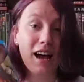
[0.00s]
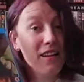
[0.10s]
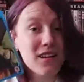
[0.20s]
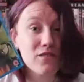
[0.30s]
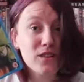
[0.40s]

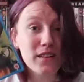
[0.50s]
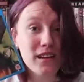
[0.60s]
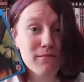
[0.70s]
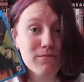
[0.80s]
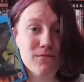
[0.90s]
And I love doing
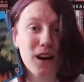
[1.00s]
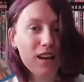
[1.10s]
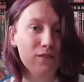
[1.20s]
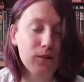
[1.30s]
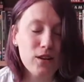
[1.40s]
it. I
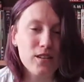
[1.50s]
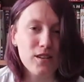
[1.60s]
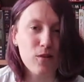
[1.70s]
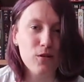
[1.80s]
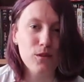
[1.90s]
love it when I
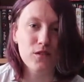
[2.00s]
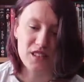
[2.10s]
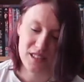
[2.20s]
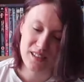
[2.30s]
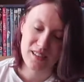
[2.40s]
can quote
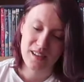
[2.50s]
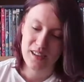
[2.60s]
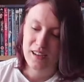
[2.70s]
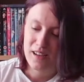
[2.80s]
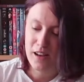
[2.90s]
movies.
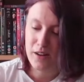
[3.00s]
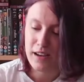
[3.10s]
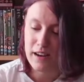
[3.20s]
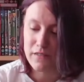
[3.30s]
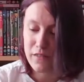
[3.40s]
I don't
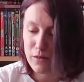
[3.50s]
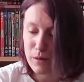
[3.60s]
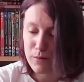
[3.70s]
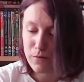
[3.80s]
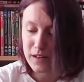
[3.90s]
care if other
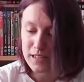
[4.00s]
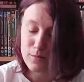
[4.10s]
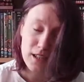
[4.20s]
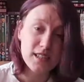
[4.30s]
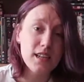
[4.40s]
people think
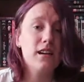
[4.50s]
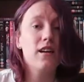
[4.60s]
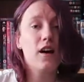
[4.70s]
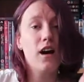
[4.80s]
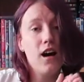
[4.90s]
it's weird.
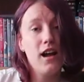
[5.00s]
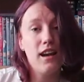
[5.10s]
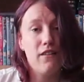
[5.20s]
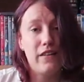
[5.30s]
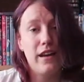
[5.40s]
I
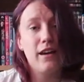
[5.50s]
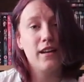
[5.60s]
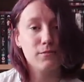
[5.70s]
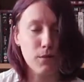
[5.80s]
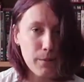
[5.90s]
love it.
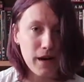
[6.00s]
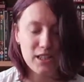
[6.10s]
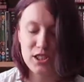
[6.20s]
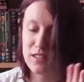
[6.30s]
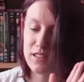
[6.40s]
It's my
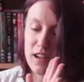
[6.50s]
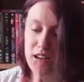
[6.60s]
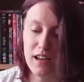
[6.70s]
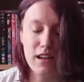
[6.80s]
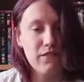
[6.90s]
passion.
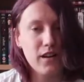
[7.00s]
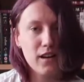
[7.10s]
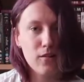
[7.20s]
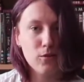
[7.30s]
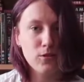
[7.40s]
And if I
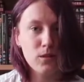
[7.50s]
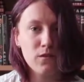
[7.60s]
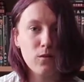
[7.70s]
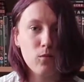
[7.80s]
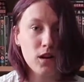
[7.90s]
can quote it
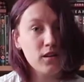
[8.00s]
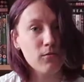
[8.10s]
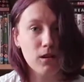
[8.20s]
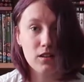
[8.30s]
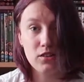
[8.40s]
word for word,
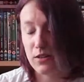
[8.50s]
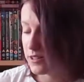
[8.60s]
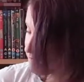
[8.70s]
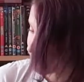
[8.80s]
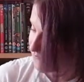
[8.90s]
I'm going to do it.